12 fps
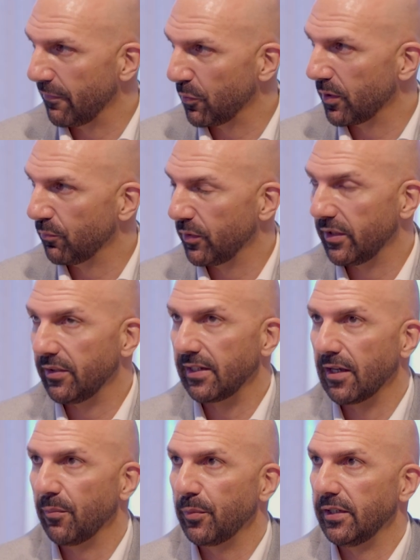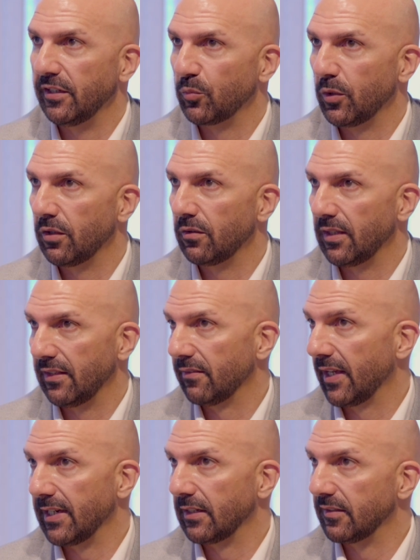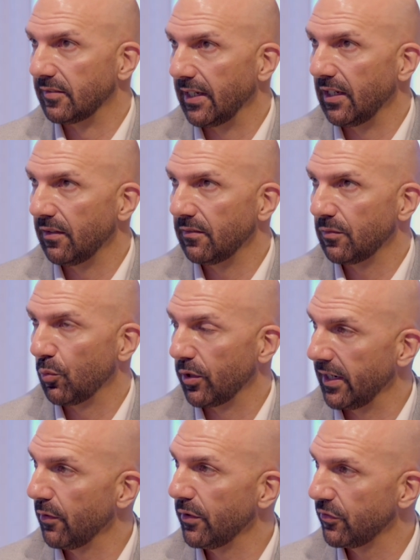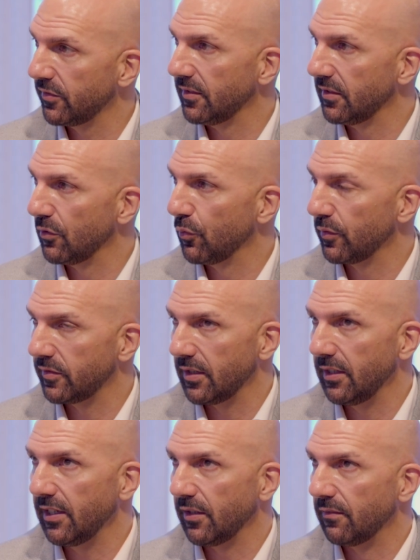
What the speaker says: everyone within the company as well. And they understand what our interest is in North Sydney,